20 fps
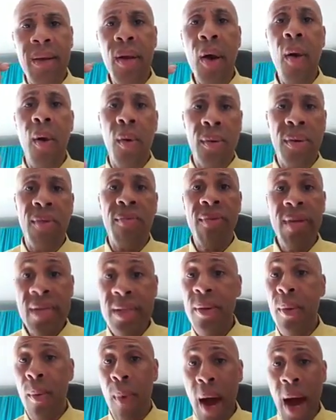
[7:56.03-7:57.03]
No, the
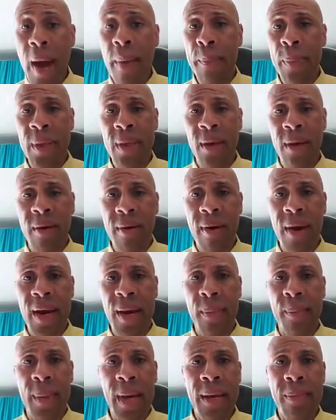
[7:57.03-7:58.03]
reason why I put the
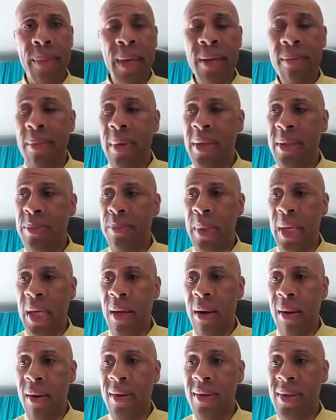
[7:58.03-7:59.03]
crying baby was
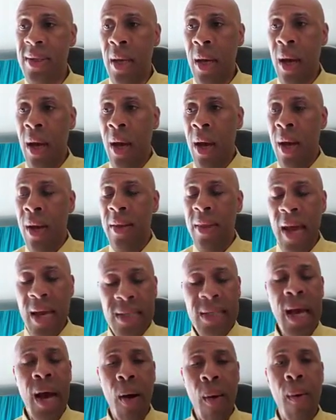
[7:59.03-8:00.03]
because
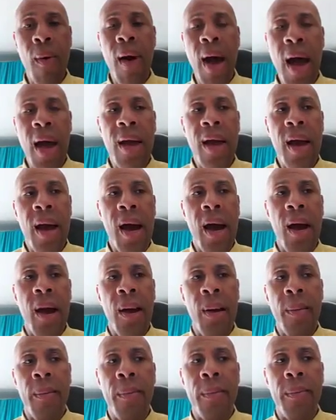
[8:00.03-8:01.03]
that's how
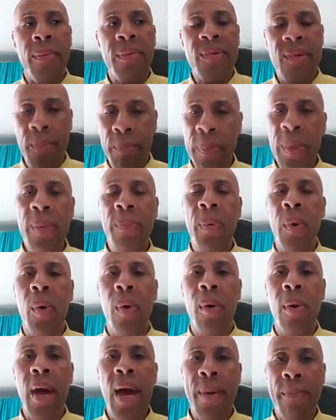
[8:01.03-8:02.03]
some
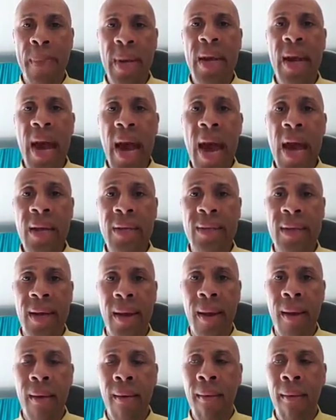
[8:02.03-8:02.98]
people have been acting.